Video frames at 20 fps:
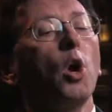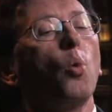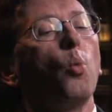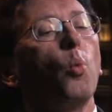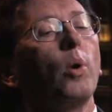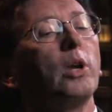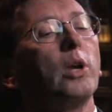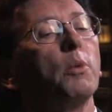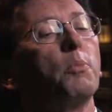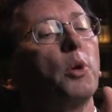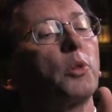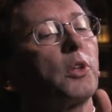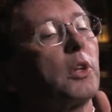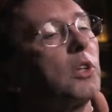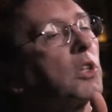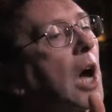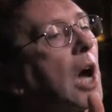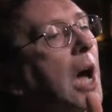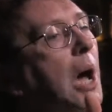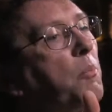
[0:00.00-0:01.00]
When you put the
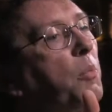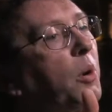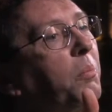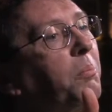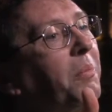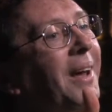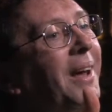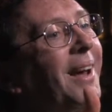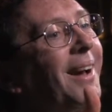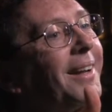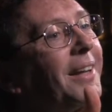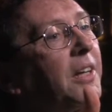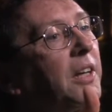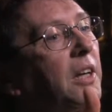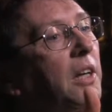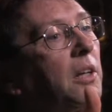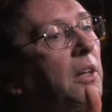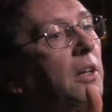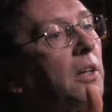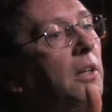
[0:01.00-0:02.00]
top one back
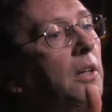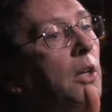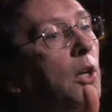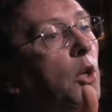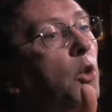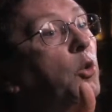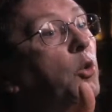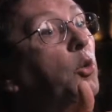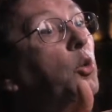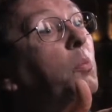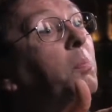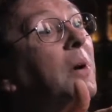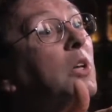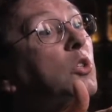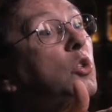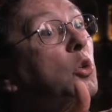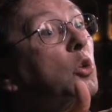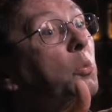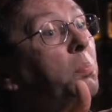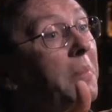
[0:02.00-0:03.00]
in, through
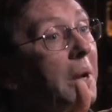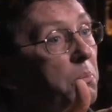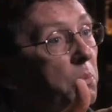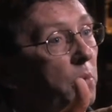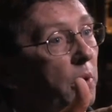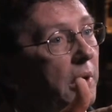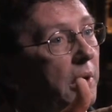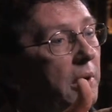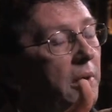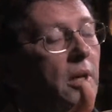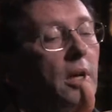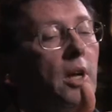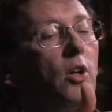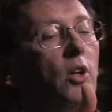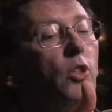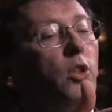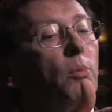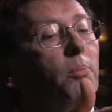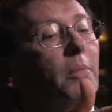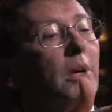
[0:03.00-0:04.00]
muscle memory,
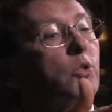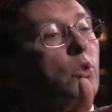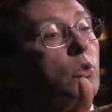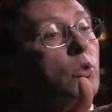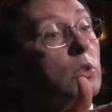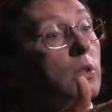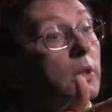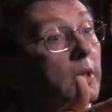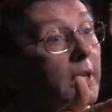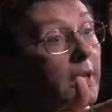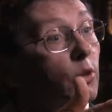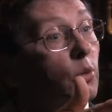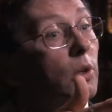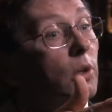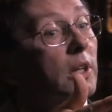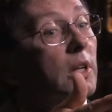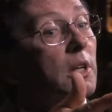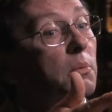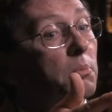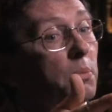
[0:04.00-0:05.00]
the muscles
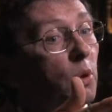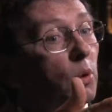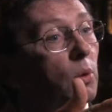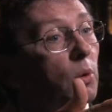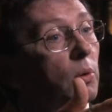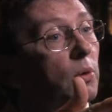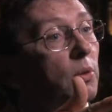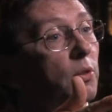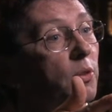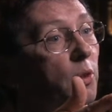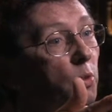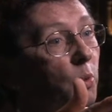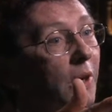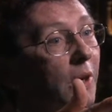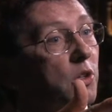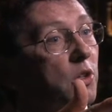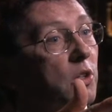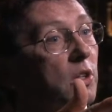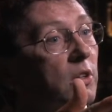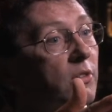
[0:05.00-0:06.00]
literally pull the
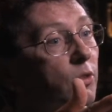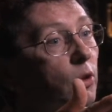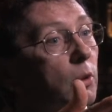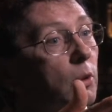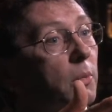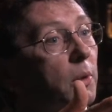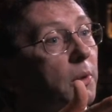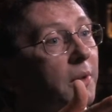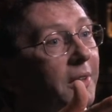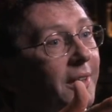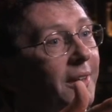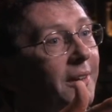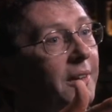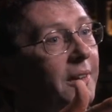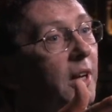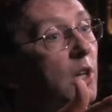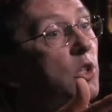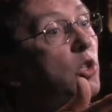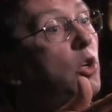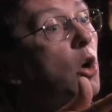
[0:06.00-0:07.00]
rest of the vertebra in.
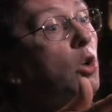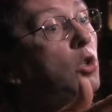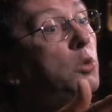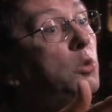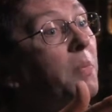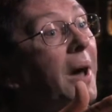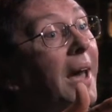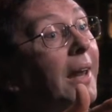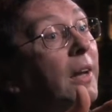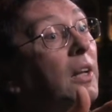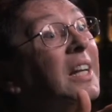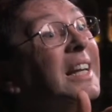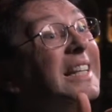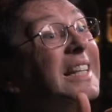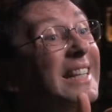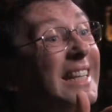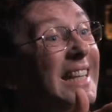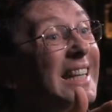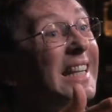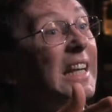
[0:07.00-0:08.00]
It's called spinal
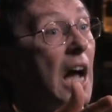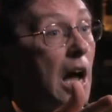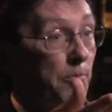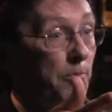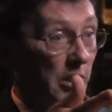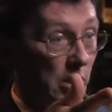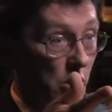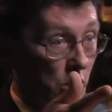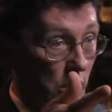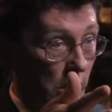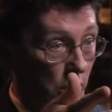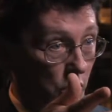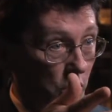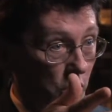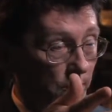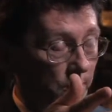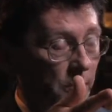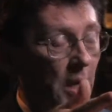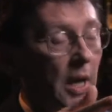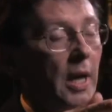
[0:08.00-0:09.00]
decompensation.